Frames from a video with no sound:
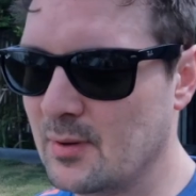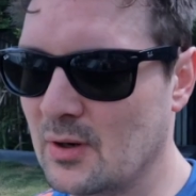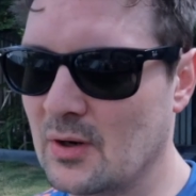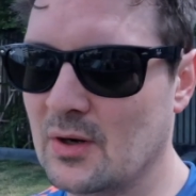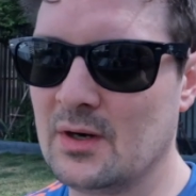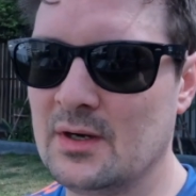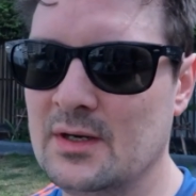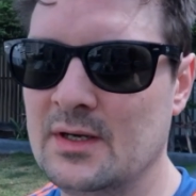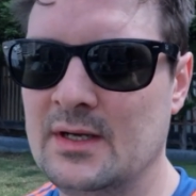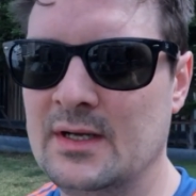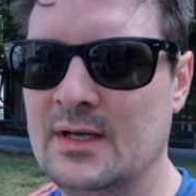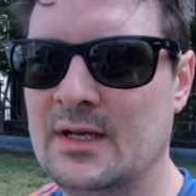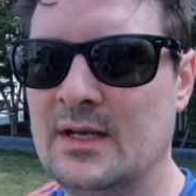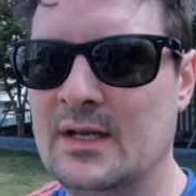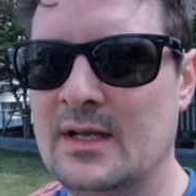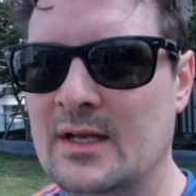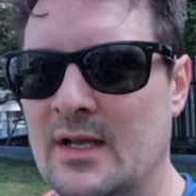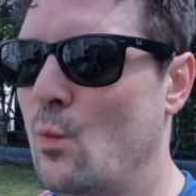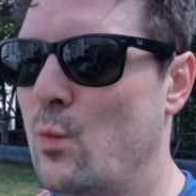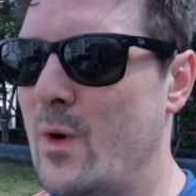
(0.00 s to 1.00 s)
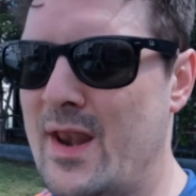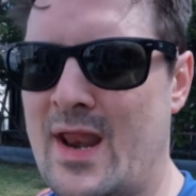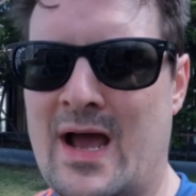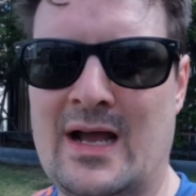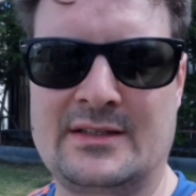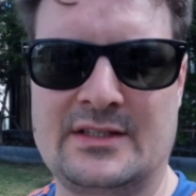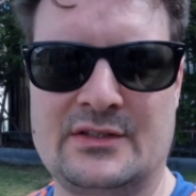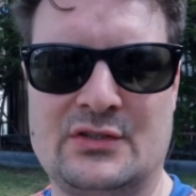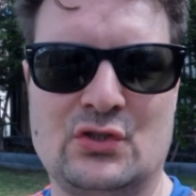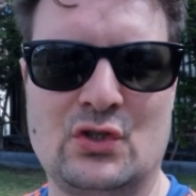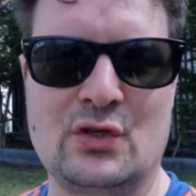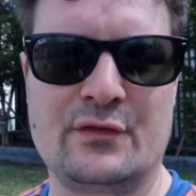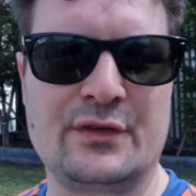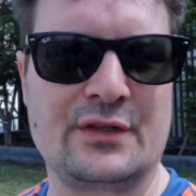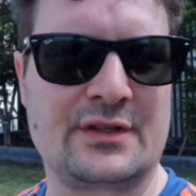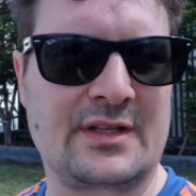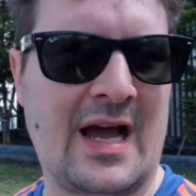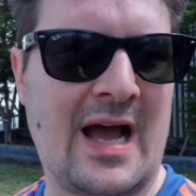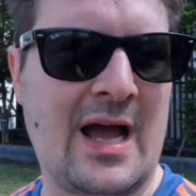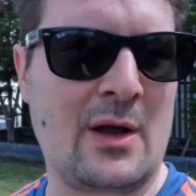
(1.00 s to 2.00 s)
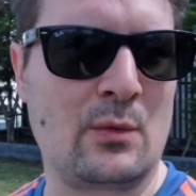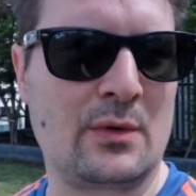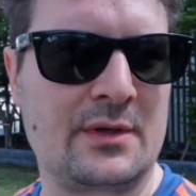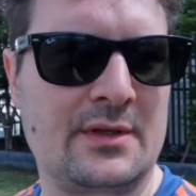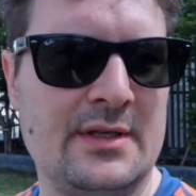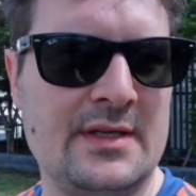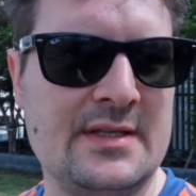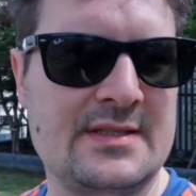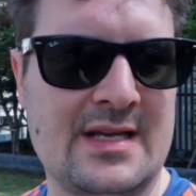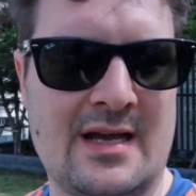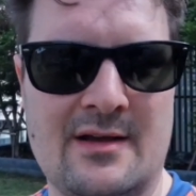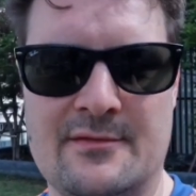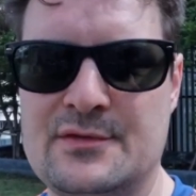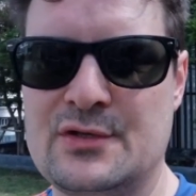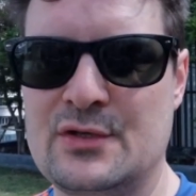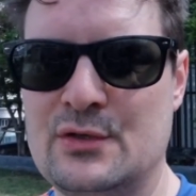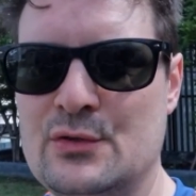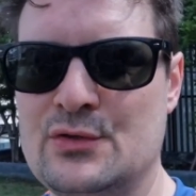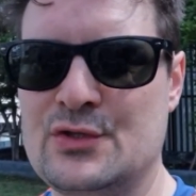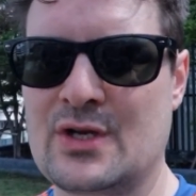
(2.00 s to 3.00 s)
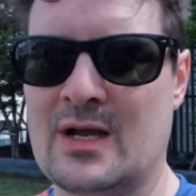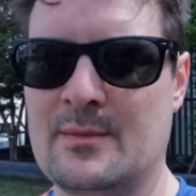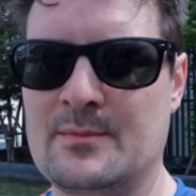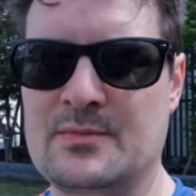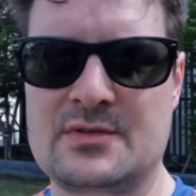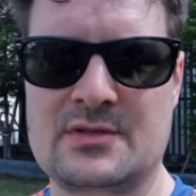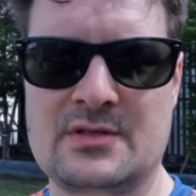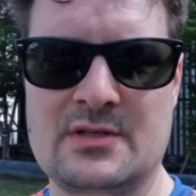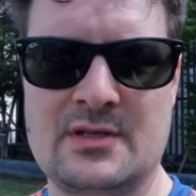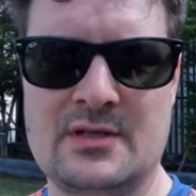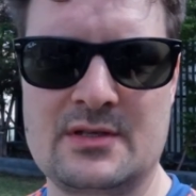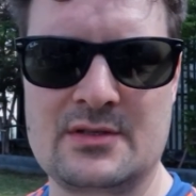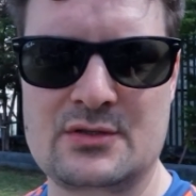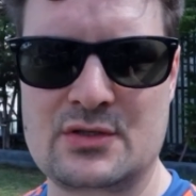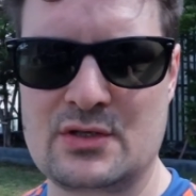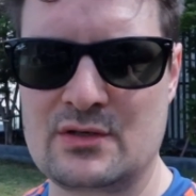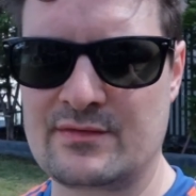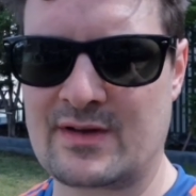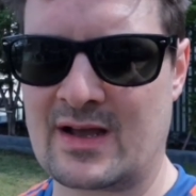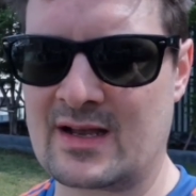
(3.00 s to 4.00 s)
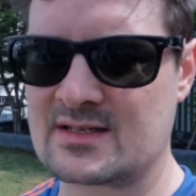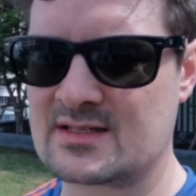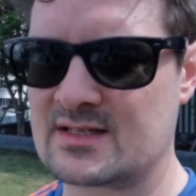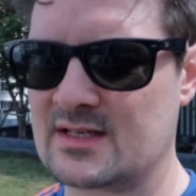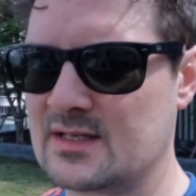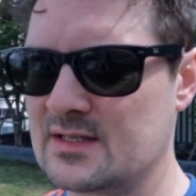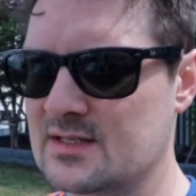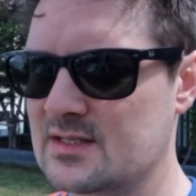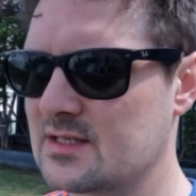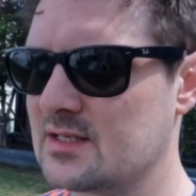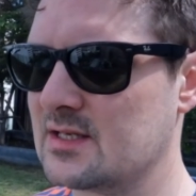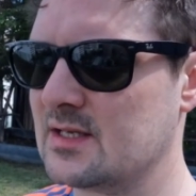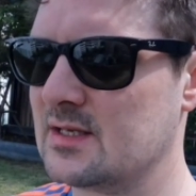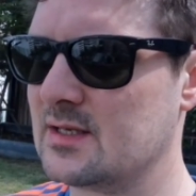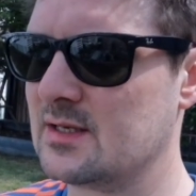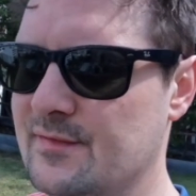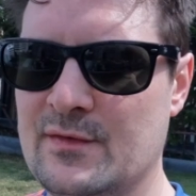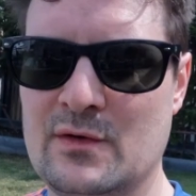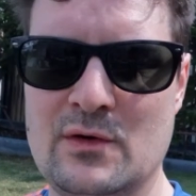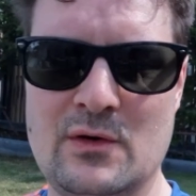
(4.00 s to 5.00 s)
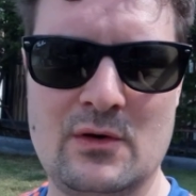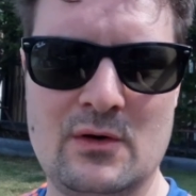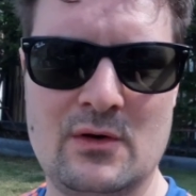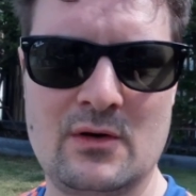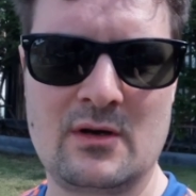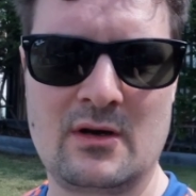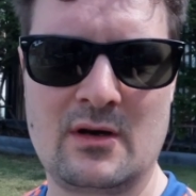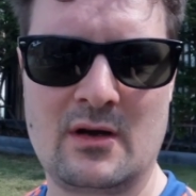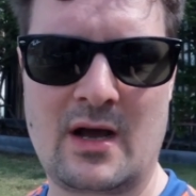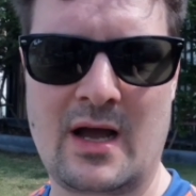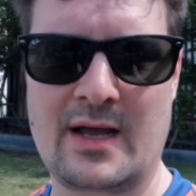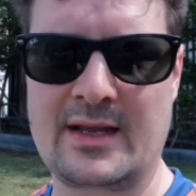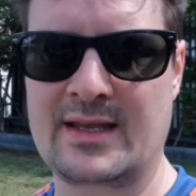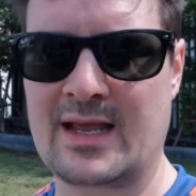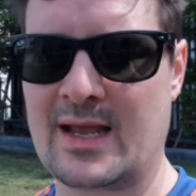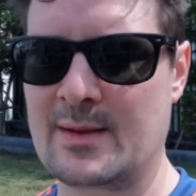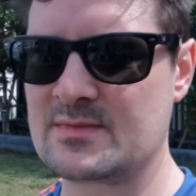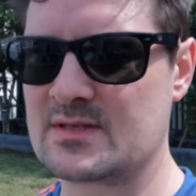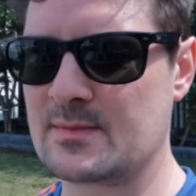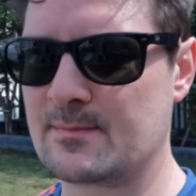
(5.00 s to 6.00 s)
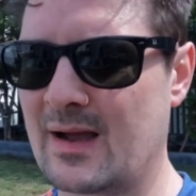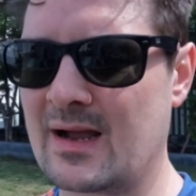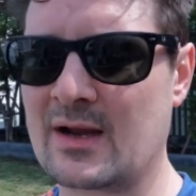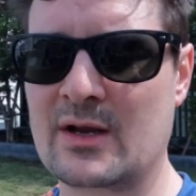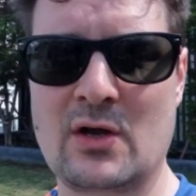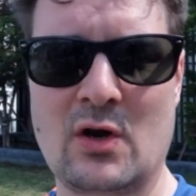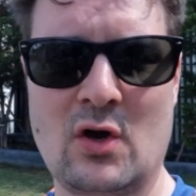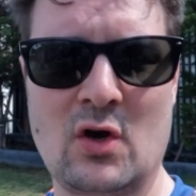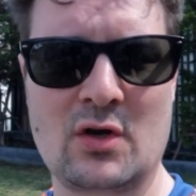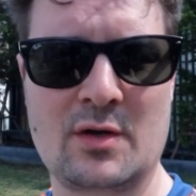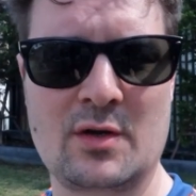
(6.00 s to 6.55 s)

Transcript: but when I discovered that I would need to have 2 jabs and 2 vaccines before I came to Bangkok,